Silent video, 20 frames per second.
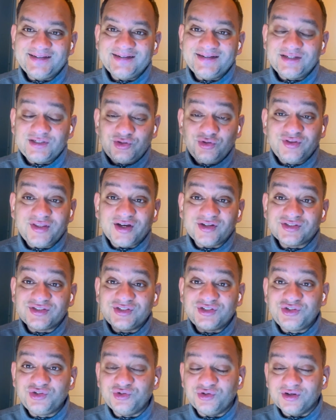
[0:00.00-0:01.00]

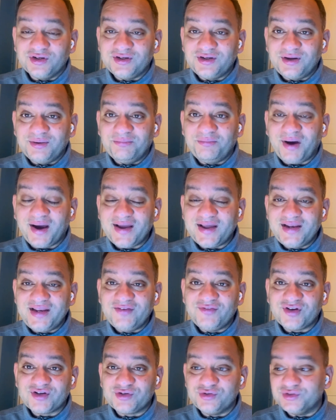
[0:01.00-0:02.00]
2002, Bayer
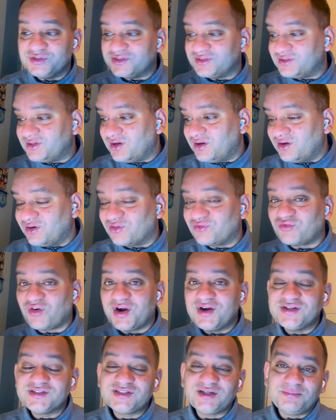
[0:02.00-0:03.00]
Leverkusen,
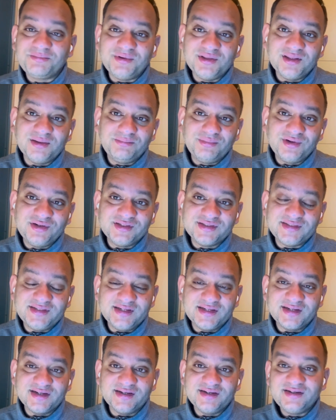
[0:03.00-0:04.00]
runners-up in the
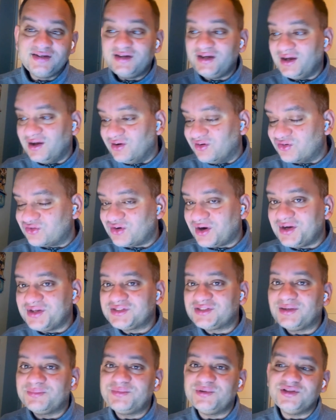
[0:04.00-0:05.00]
Bundesliga,
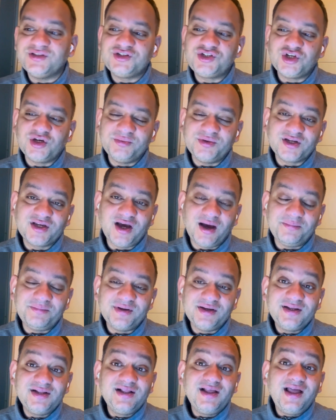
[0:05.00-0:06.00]
runners-up in the German Cup,
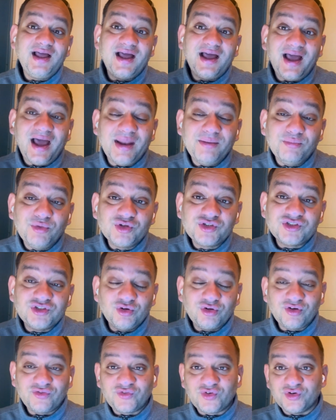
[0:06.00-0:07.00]
and most
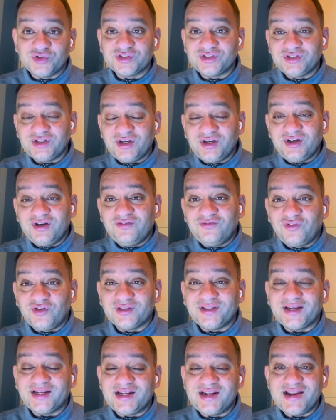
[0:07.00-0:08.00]
known, of course, for
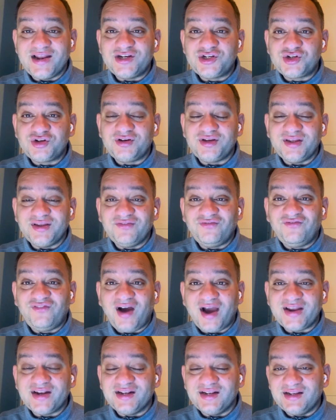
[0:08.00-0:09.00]
that legendary
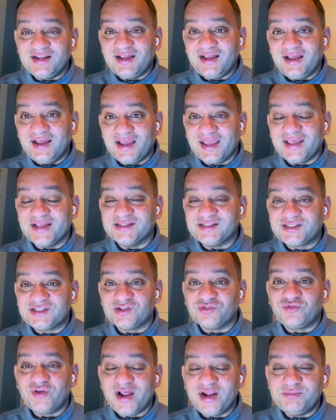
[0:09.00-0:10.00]
final against
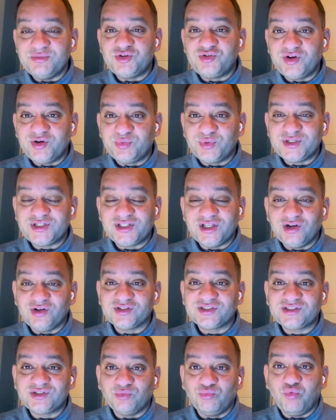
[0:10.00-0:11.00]
Real Madrid, which they
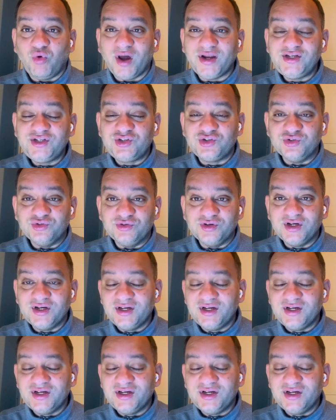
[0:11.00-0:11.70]
lost 1-2